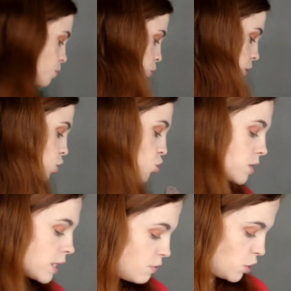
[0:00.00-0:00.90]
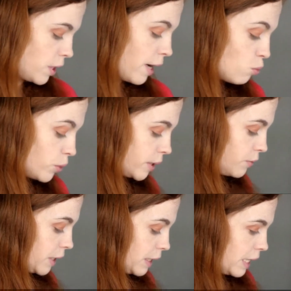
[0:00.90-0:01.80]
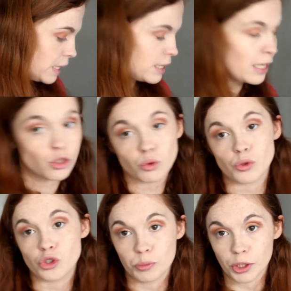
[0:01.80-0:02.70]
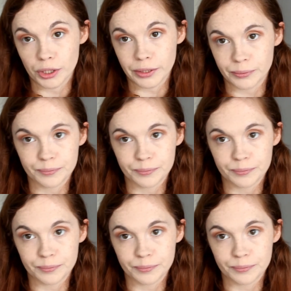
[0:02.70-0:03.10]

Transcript: but it just gives you that really nice natural summer glow.